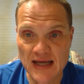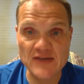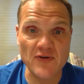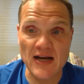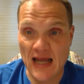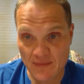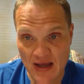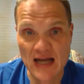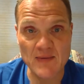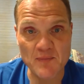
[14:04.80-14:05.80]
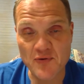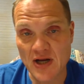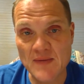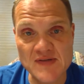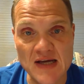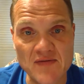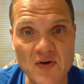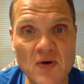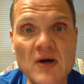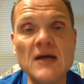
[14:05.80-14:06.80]
That's right, Amy. I'd have been pretty upset
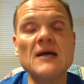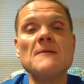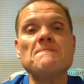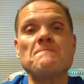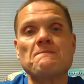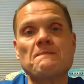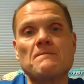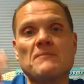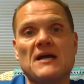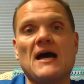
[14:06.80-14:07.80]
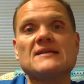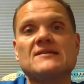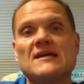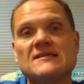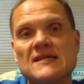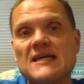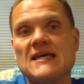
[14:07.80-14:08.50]
too. But God says